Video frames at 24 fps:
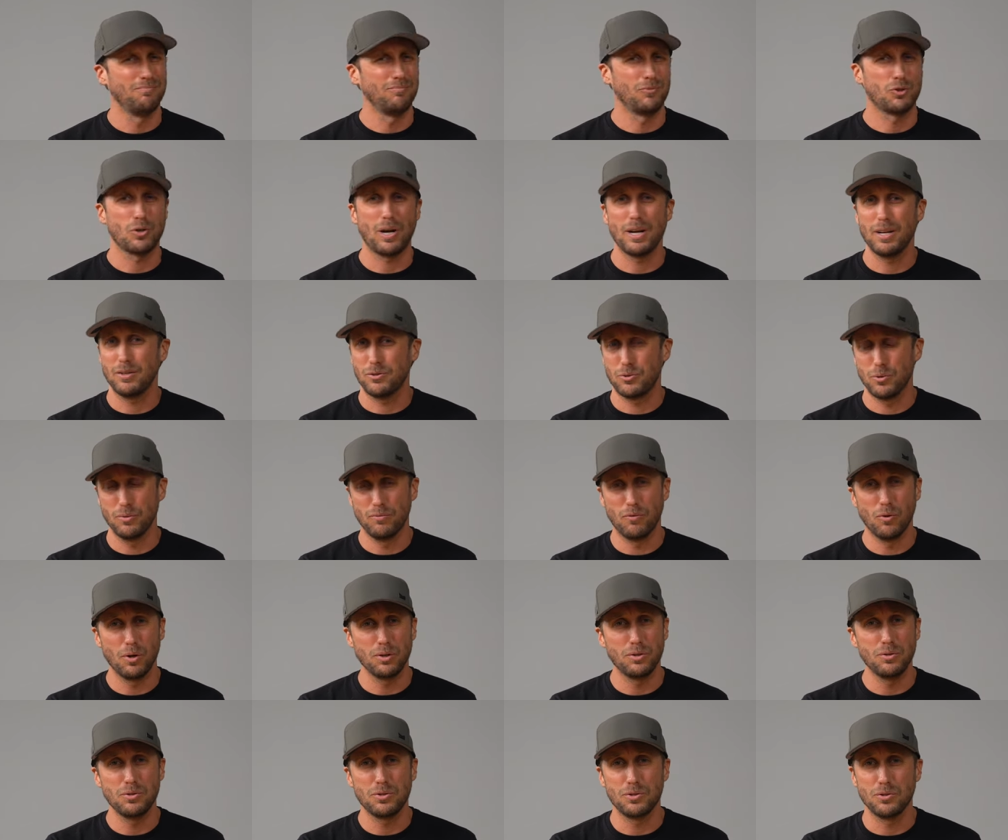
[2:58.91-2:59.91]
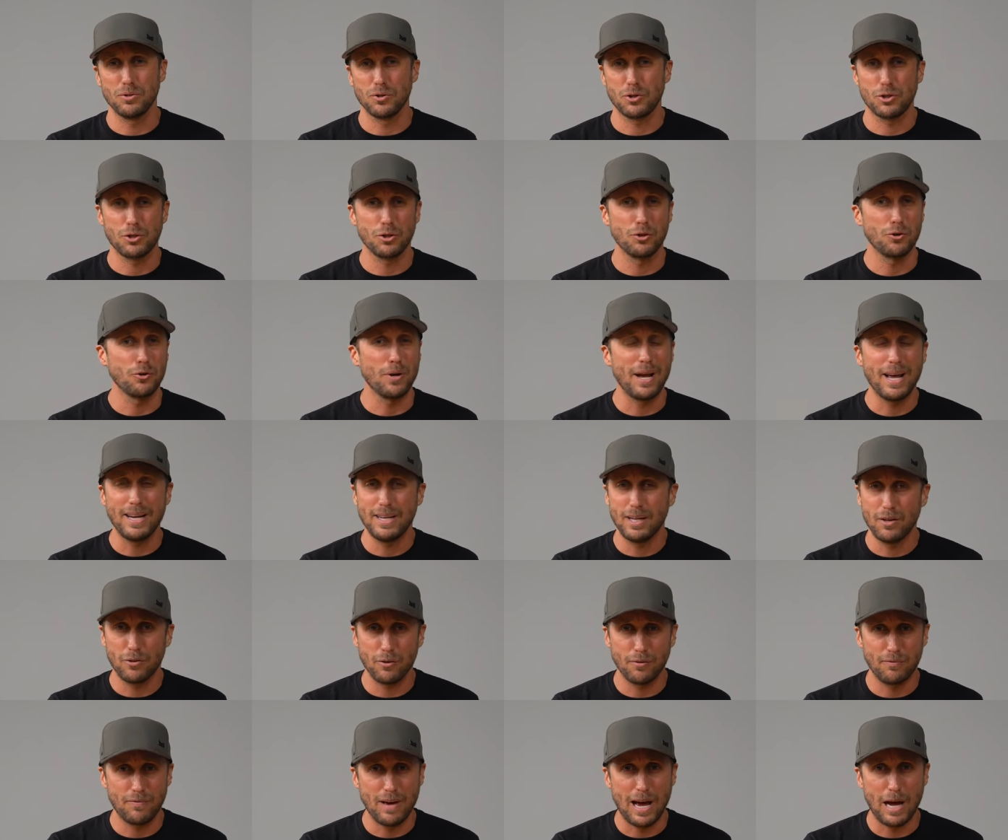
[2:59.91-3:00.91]
Try to avoid using your shirt or any
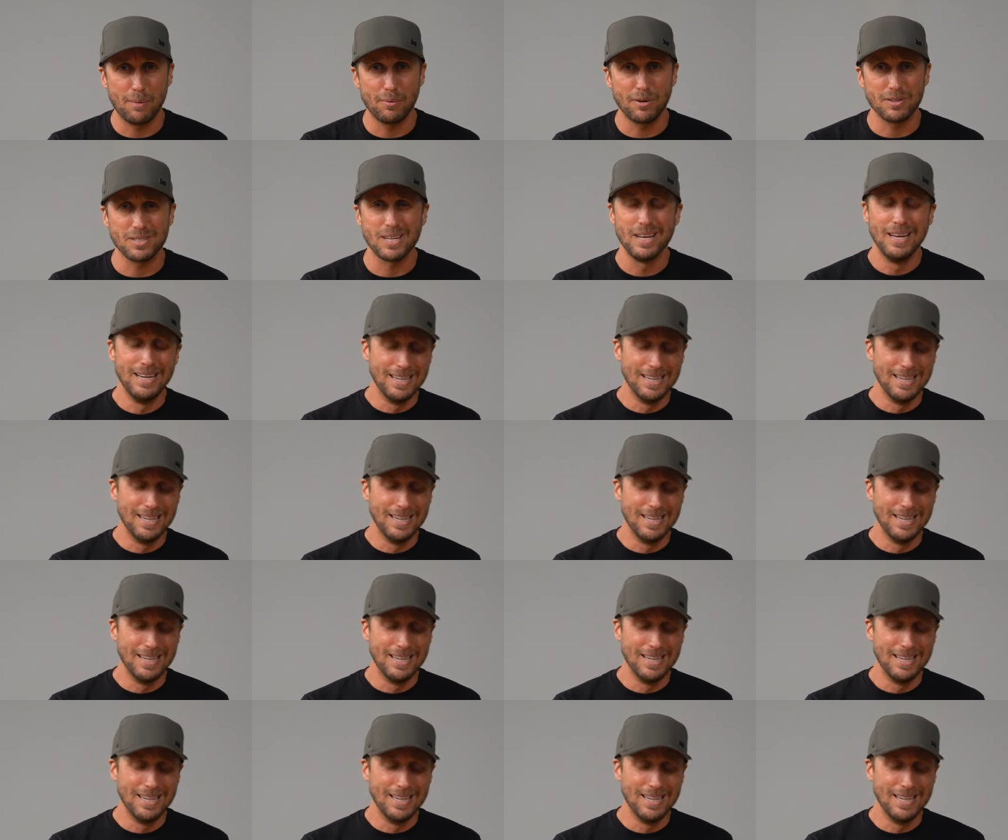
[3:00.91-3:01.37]
other fabrics.